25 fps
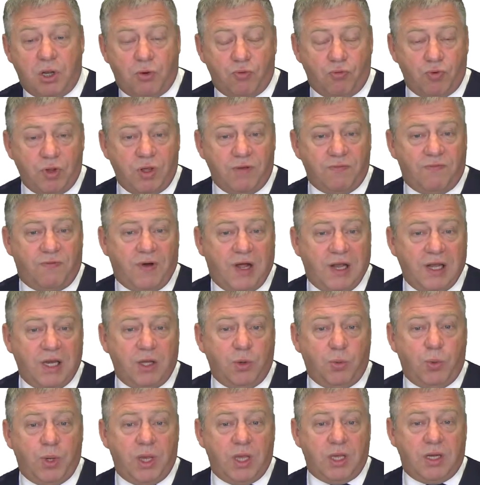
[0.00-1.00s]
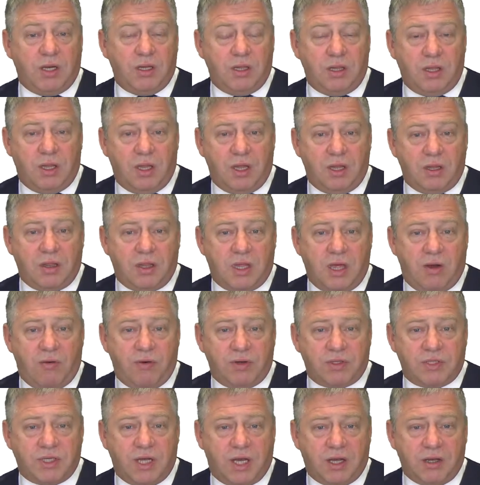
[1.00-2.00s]
reevaluating their
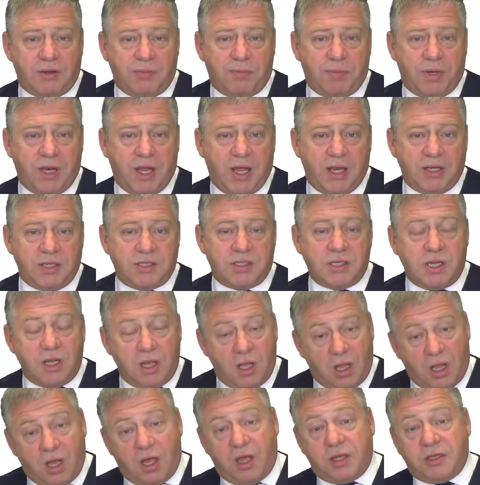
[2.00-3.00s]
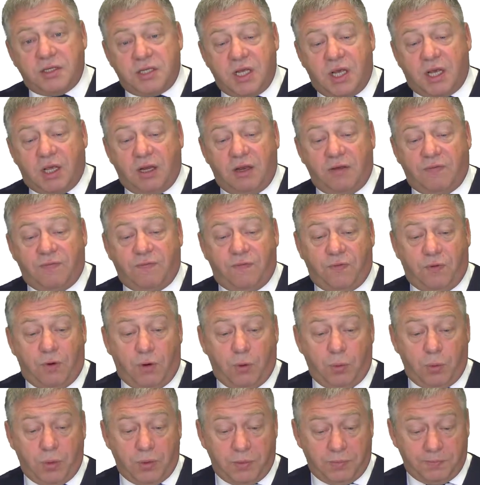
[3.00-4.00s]
attack plans and taking it
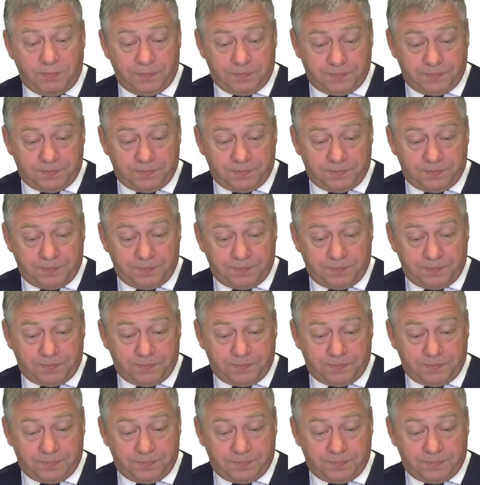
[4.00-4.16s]
forward.